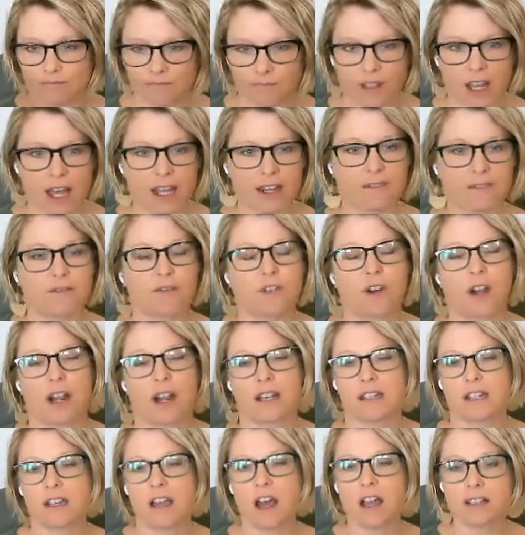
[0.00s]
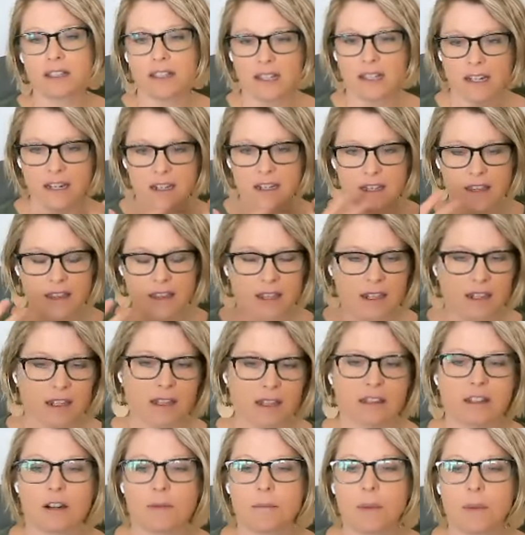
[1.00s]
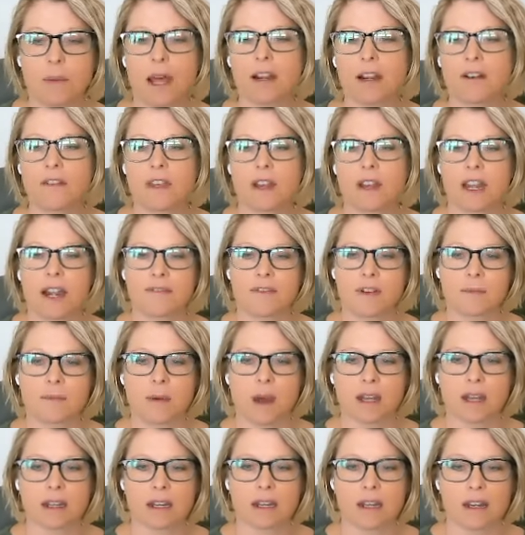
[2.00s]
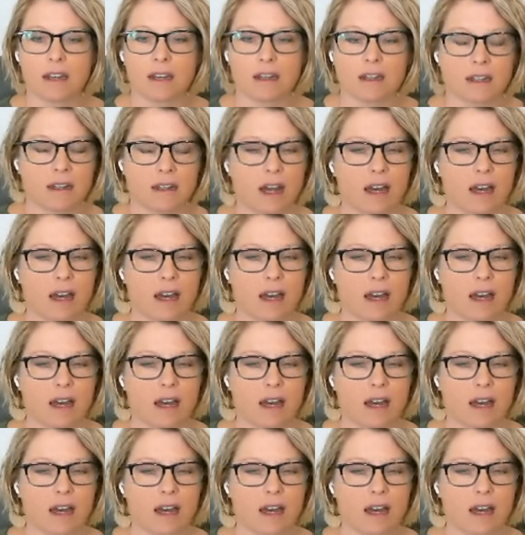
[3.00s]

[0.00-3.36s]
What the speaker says: a lot of grandiosity, thinking they're better than everybody,